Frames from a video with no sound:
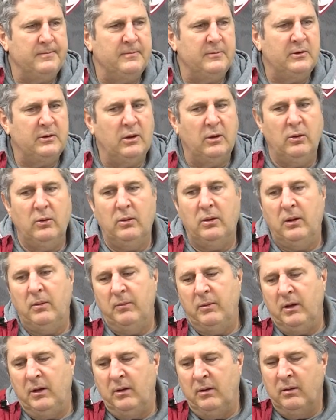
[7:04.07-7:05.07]
So, I
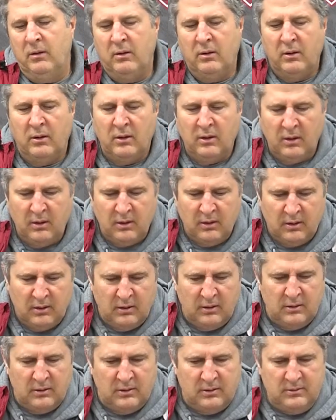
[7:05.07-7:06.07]
mean,
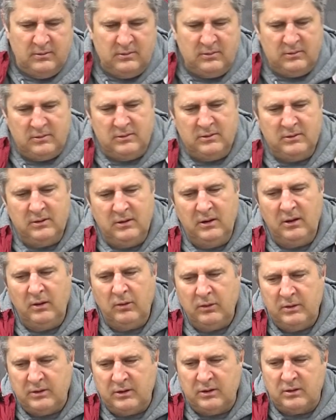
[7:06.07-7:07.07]
you know,
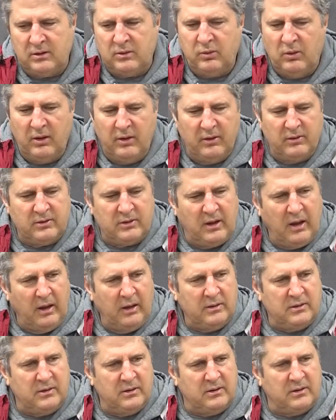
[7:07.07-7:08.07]
he's just one of those
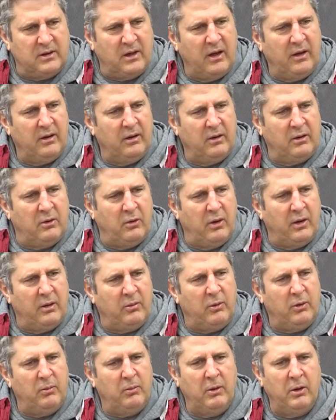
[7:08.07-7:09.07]
guys that's got an
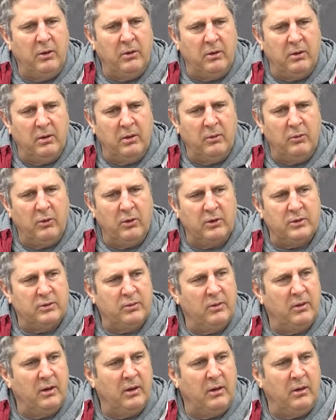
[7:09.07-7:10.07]
incredible motor and works
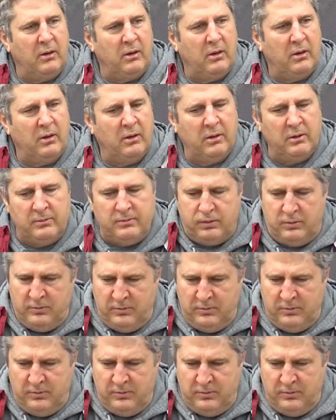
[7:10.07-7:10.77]
really hard.